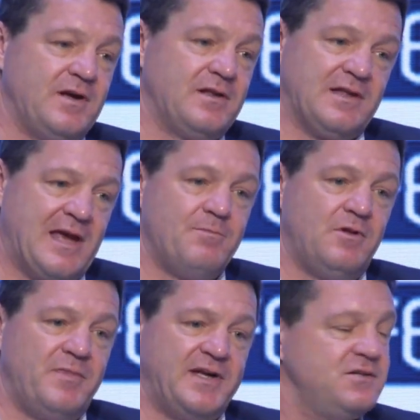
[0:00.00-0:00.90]
and Campbell
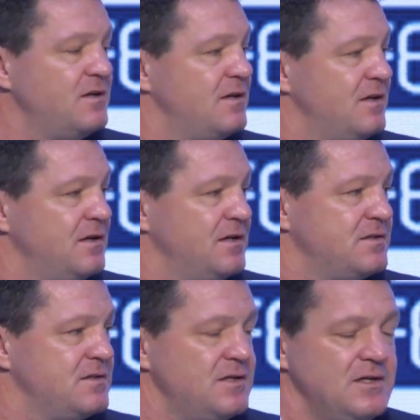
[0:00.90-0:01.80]
mentioned it in
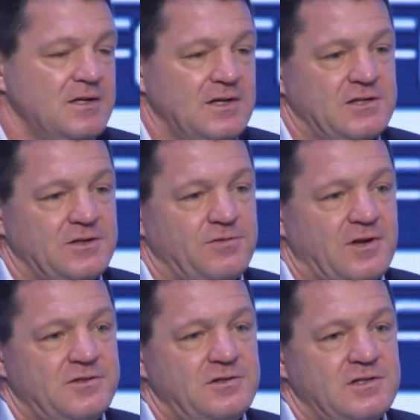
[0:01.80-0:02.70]
his
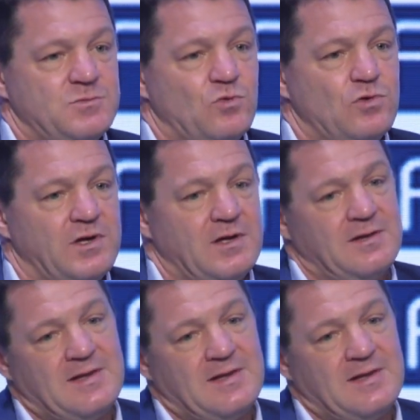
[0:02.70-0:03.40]
introduction this morning.